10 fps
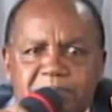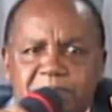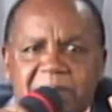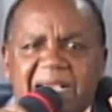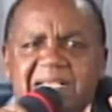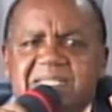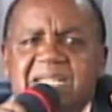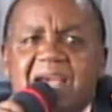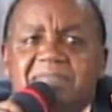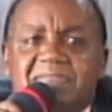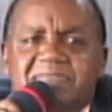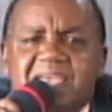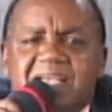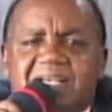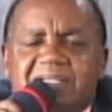Please never
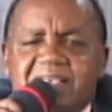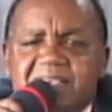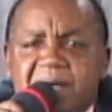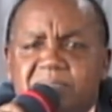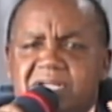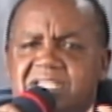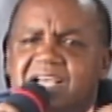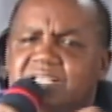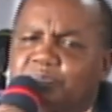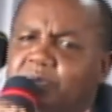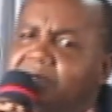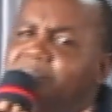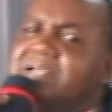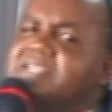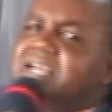think somebody just
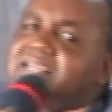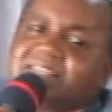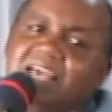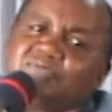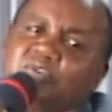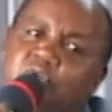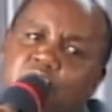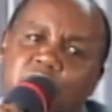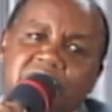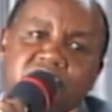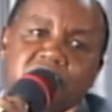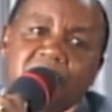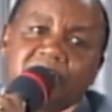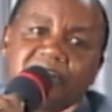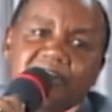put pictures there for you to
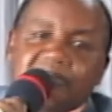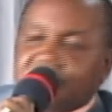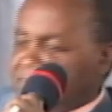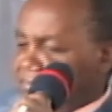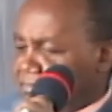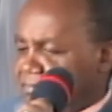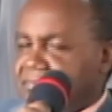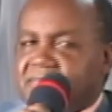enjoy. There